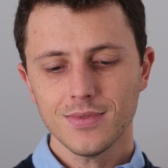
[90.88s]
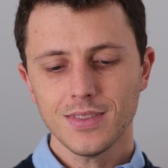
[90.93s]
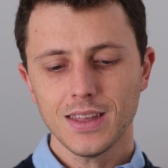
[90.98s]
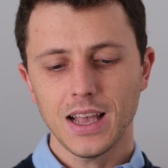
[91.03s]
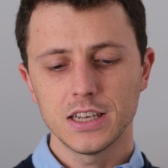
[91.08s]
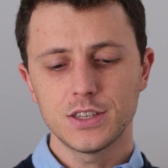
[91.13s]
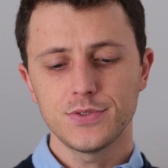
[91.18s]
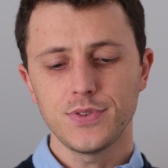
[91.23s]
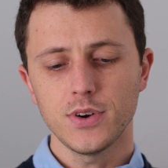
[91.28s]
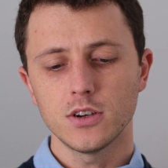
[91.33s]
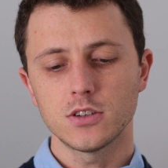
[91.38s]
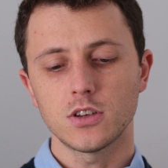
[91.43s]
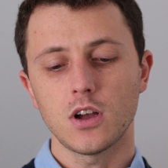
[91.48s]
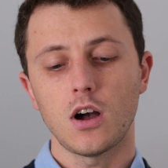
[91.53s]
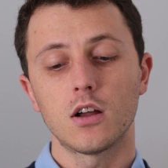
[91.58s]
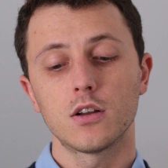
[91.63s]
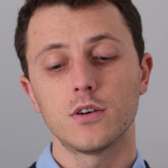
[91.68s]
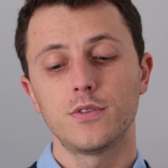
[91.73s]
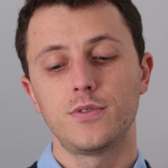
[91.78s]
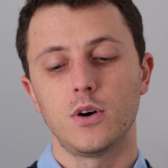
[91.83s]
As far as
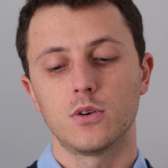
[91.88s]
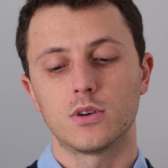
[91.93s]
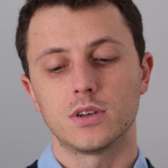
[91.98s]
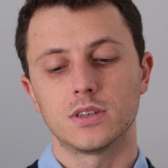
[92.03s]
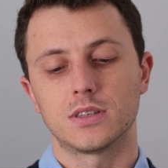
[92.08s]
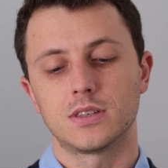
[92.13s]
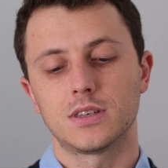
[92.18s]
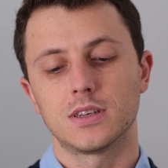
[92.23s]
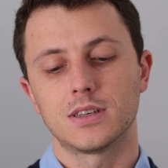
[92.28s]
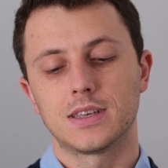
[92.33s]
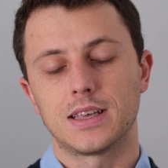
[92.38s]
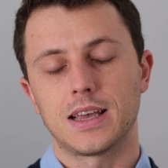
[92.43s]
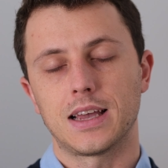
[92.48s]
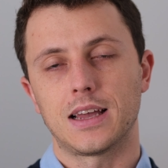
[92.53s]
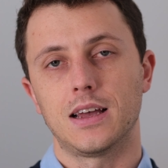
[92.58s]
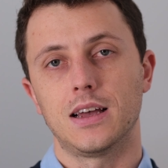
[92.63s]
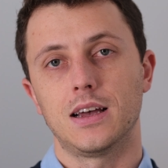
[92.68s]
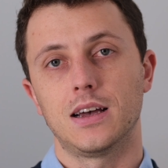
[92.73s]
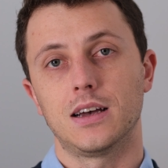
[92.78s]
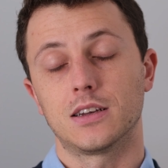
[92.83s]
autofocus
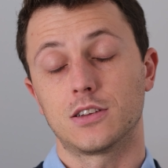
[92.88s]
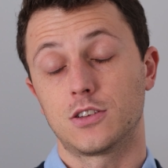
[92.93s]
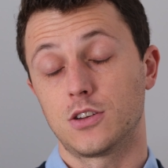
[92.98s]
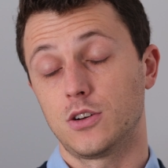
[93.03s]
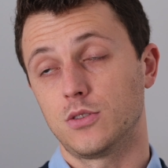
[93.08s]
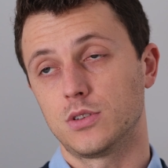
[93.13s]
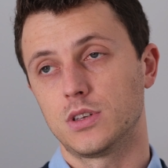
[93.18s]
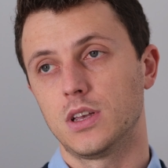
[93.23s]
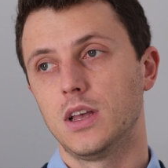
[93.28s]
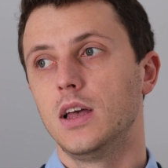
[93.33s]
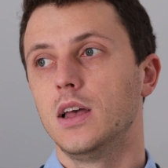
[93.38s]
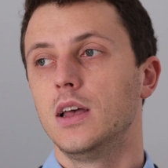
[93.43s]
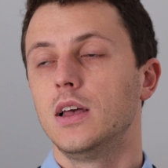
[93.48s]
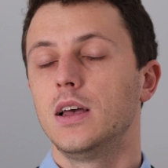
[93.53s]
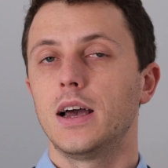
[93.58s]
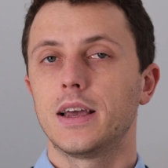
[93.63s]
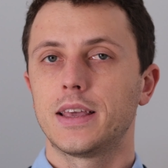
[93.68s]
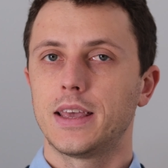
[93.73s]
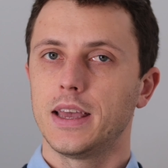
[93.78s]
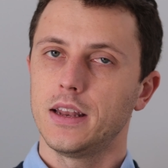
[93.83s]
goes,
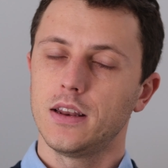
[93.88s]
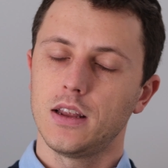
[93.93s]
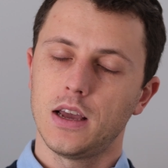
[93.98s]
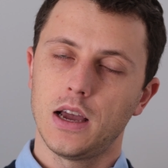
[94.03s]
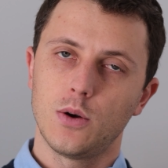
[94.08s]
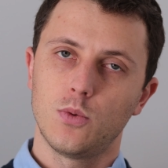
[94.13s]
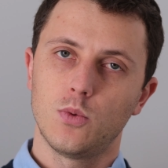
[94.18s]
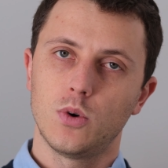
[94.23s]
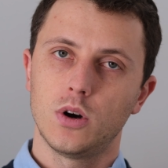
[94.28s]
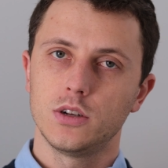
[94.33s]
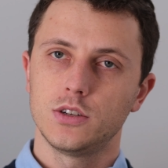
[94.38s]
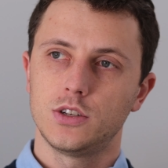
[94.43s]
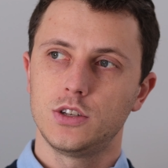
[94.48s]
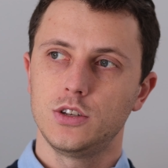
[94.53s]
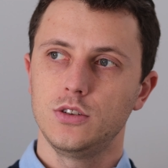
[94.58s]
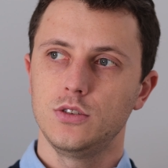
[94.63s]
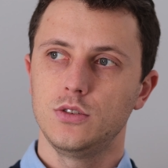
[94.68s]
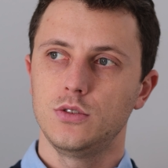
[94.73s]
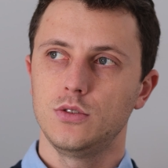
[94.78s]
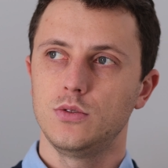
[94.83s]
again, I want
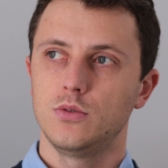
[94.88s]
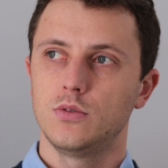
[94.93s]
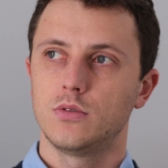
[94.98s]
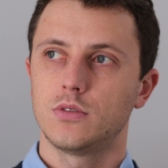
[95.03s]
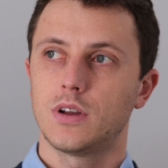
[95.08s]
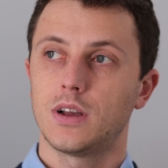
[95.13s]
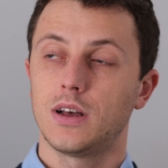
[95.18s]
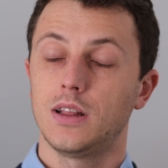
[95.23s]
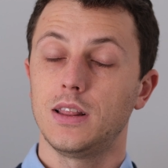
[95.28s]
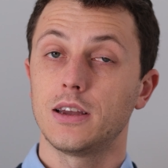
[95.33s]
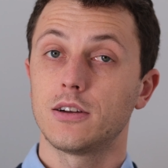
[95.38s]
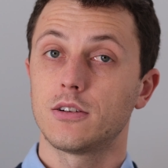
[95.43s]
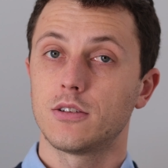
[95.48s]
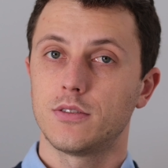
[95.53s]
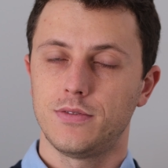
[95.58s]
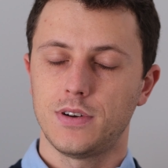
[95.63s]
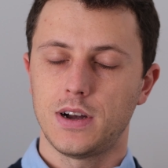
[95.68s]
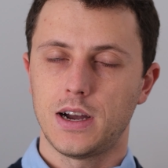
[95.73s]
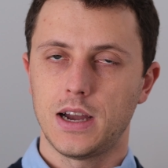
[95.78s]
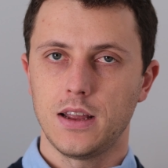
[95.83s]
to
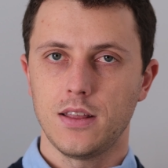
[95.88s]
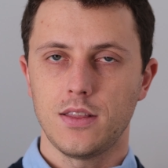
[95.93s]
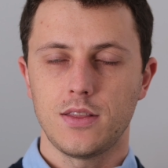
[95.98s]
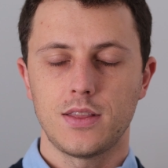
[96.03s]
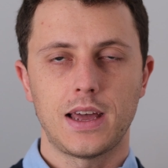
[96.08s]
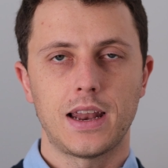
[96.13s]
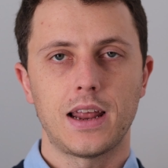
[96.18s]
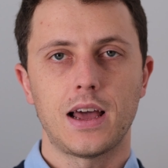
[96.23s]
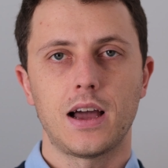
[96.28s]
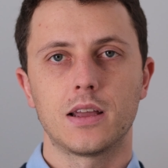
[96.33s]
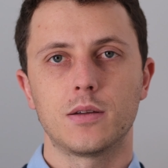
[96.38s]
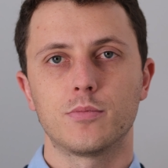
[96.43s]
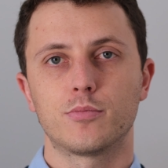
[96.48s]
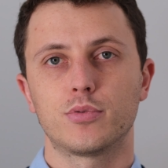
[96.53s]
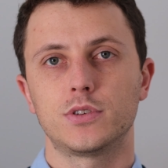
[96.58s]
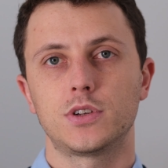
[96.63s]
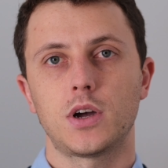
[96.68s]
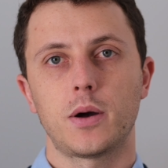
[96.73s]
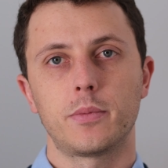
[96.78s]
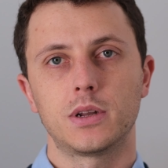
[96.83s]
clarify that I am
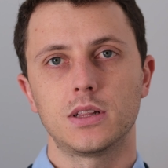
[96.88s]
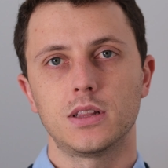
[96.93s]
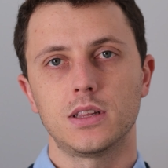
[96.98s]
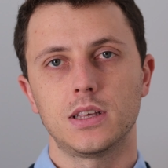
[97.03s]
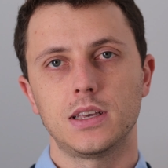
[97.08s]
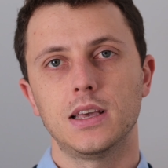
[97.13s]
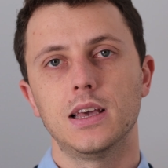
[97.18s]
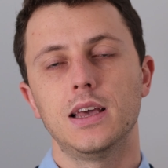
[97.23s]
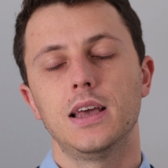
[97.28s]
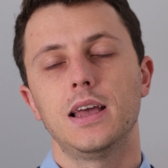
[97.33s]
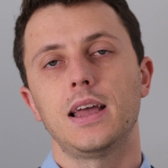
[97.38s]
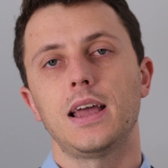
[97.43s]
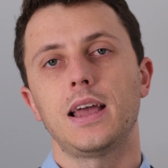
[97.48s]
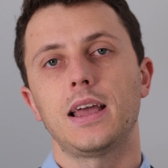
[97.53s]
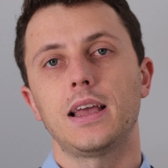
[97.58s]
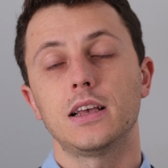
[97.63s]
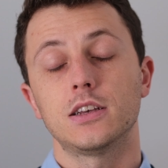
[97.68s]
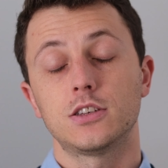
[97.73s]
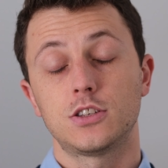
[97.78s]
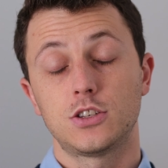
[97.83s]
predominantly
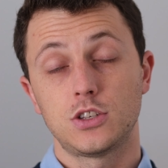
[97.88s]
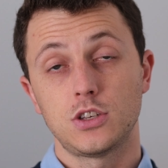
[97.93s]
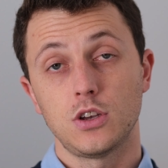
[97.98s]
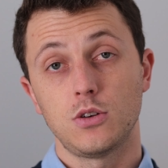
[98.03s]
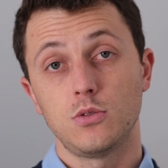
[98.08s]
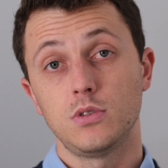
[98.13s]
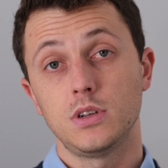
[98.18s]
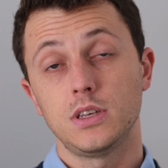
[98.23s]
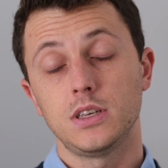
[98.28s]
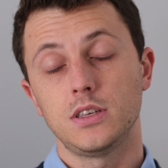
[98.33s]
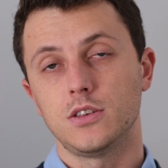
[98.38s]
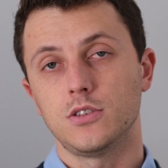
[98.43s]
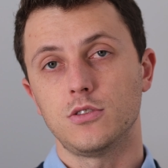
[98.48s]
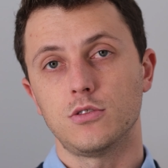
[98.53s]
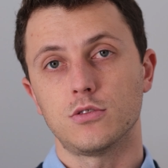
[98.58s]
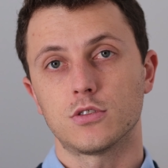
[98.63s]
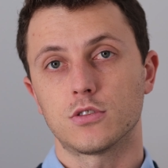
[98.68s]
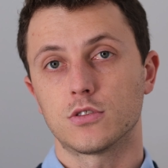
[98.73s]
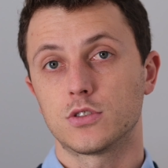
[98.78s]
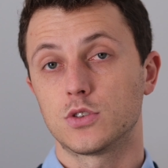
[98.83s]
a Sony user.